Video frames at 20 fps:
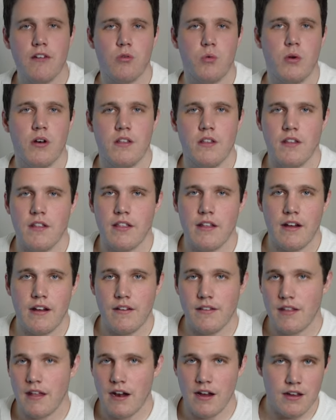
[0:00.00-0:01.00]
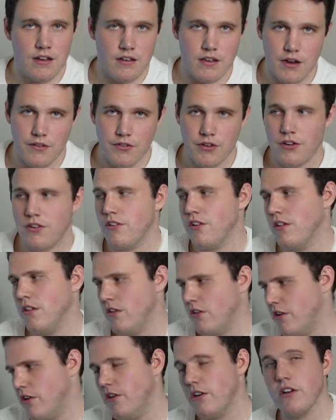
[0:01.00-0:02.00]
that's one of the things that I endeavor to
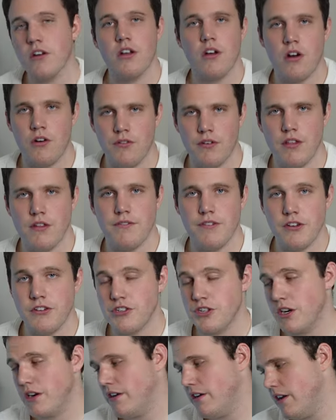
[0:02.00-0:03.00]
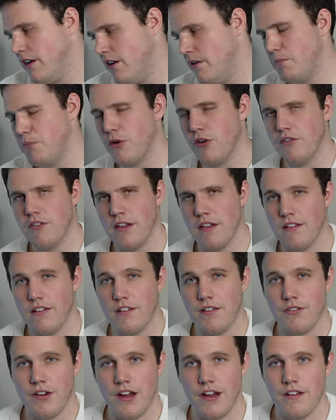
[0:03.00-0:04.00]
learn over the future in improving
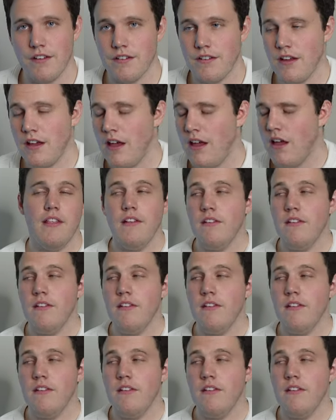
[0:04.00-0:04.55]
this device.